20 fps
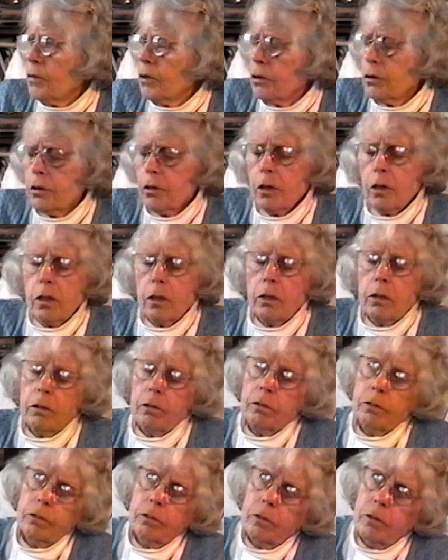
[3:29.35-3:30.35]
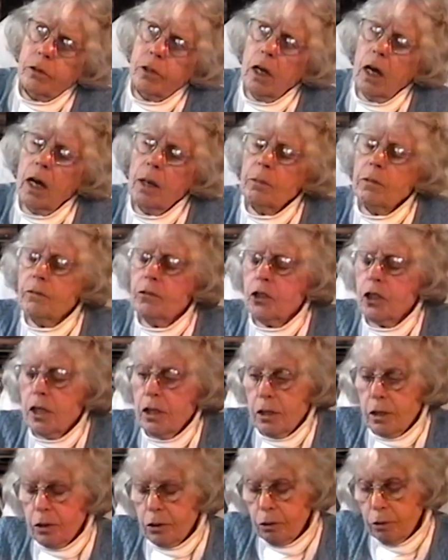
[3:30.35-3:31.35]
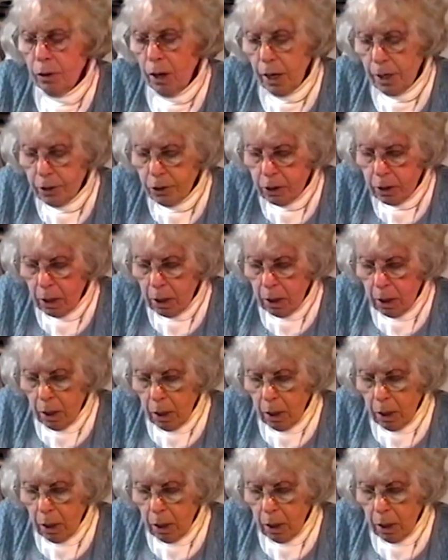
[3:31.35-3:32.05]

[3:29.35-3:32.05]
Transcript: the time of Jesus Christ,